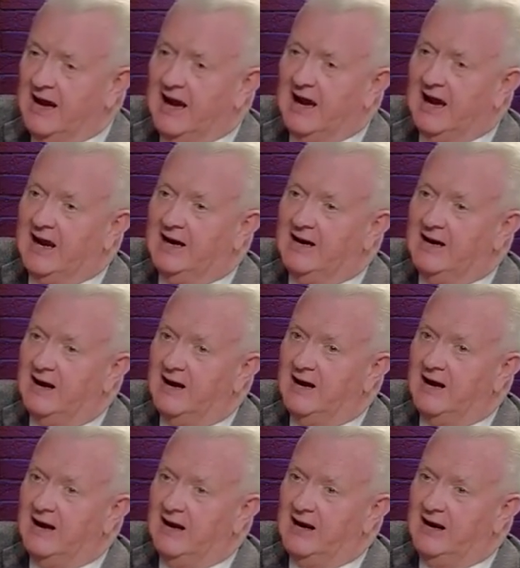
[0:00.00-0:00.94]
And
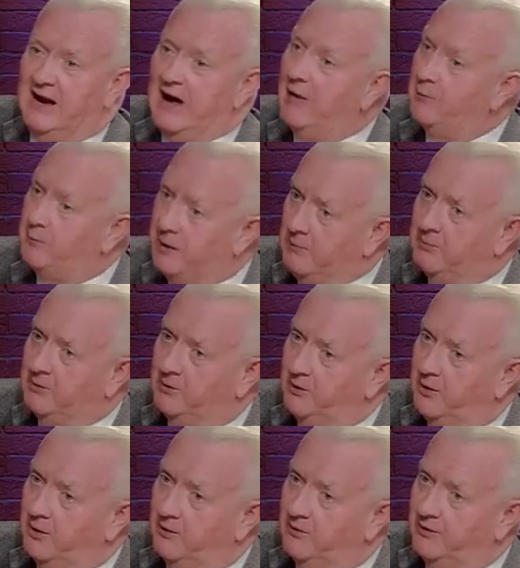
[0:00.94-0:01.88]
now people
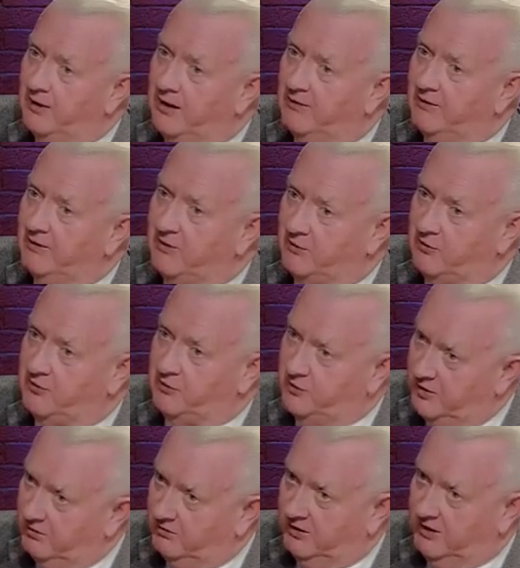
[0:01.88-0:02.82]
know that this is
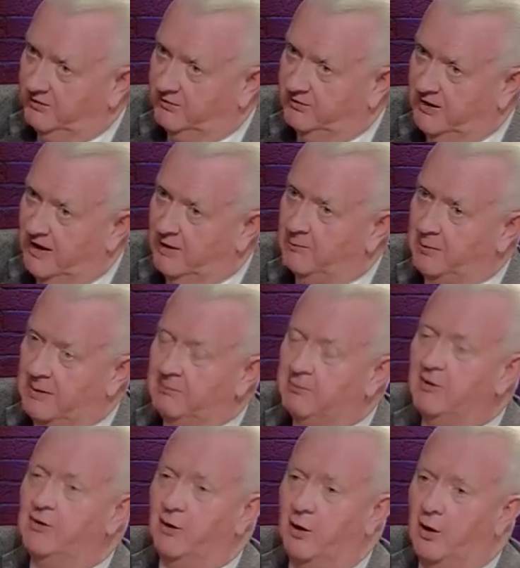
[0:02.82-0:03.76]
serious. Now
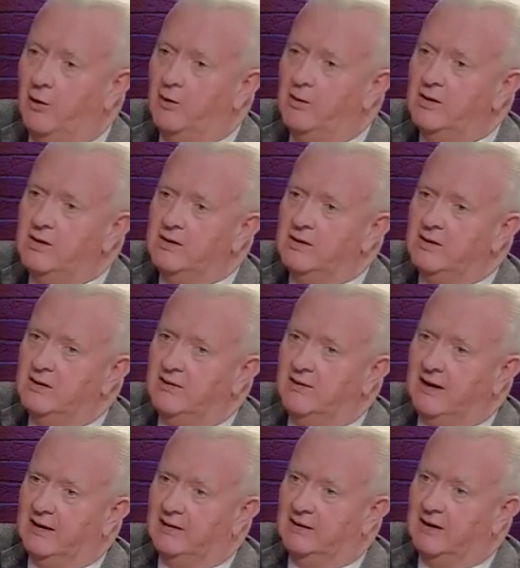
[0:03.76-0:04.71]
people know
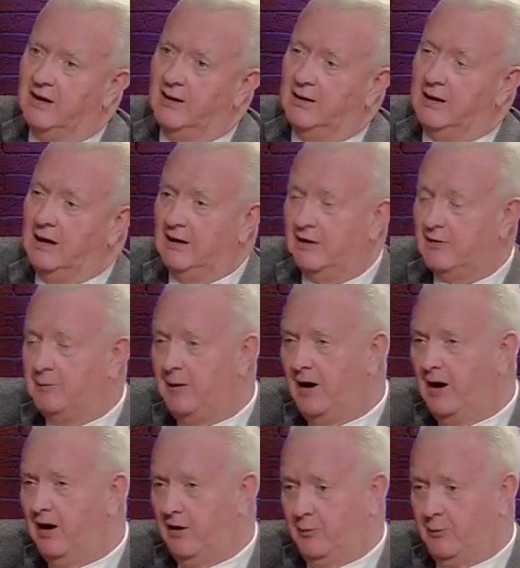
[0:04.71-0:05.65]
that, let's be
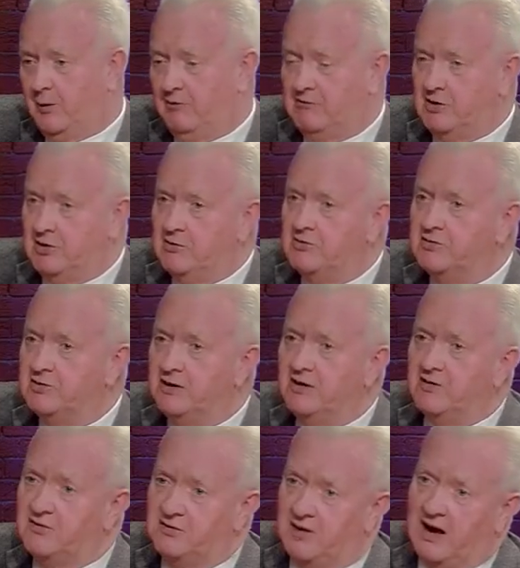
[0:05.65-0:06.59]
honest, by reducing
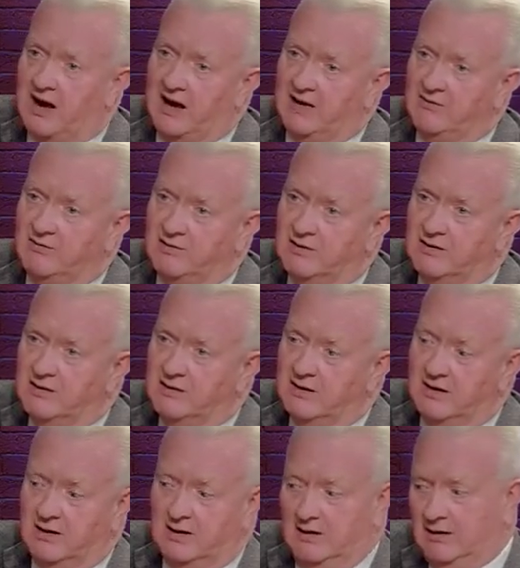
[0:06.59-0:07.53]
the size,
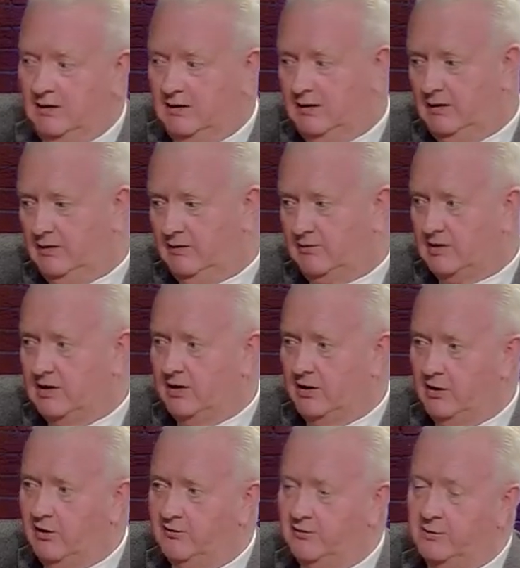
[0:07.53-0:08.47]
it's going to
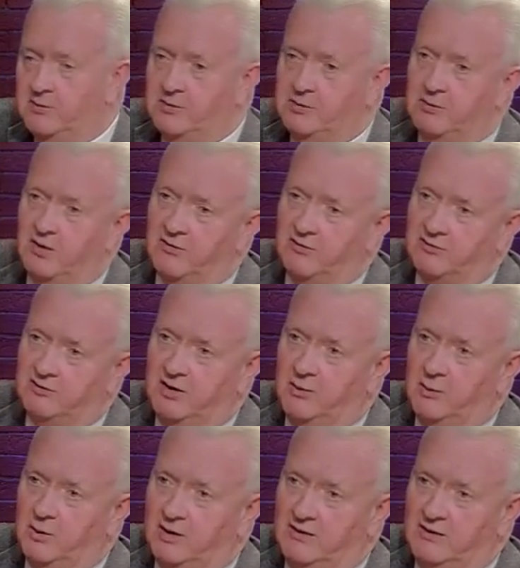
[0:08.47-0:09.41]
go from 203 to
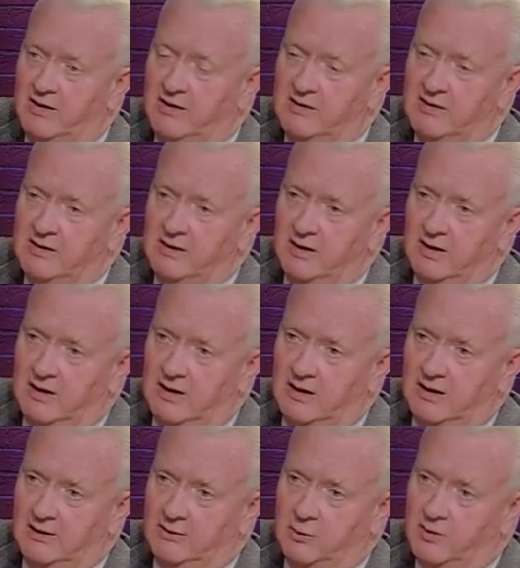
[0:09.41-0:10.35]

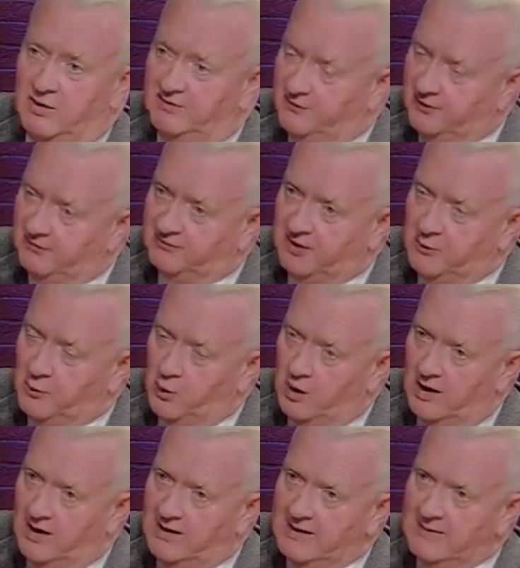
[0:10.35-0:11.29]

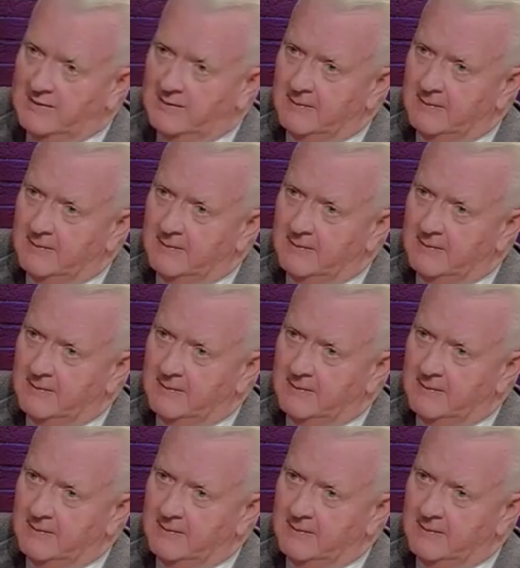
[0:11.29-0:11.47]
151.